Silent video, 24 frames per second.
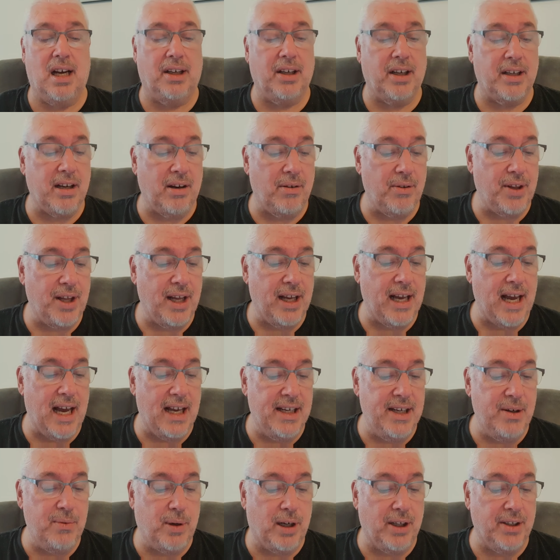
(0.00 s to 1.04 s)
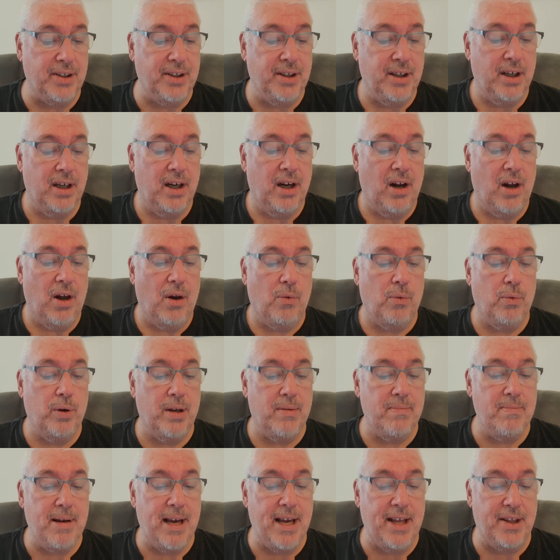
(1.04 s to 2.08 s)
And I don't think anyone
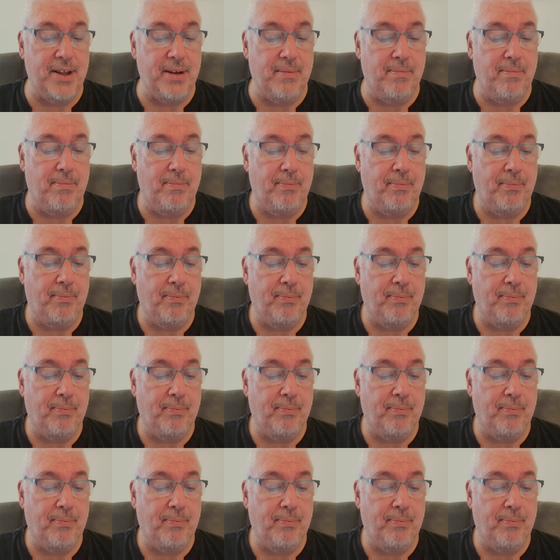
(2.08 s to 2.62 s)
would meet them.